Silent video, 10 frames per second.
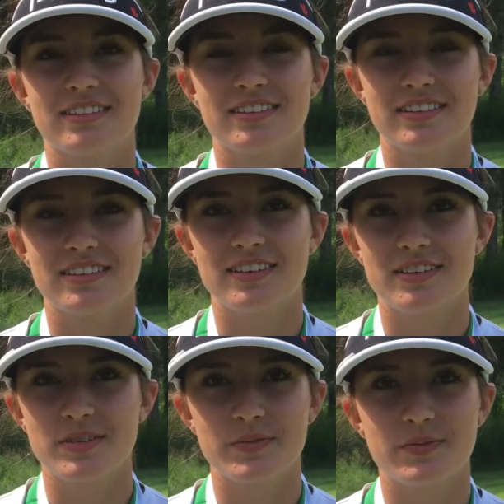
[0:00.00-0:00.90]
Just some
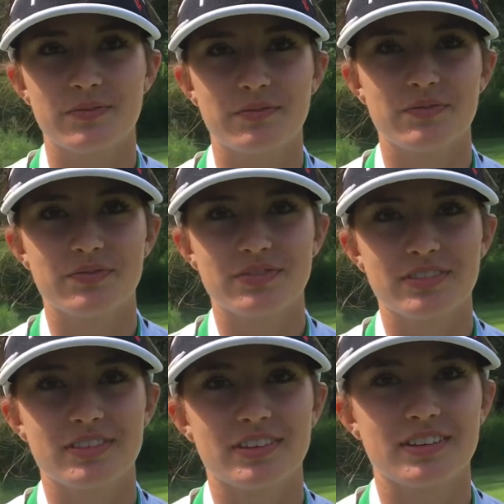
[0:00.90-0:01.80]
thanks here for a
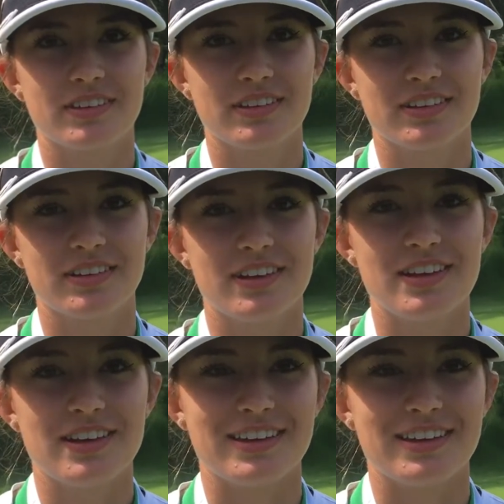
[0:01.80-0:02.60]
moment like this.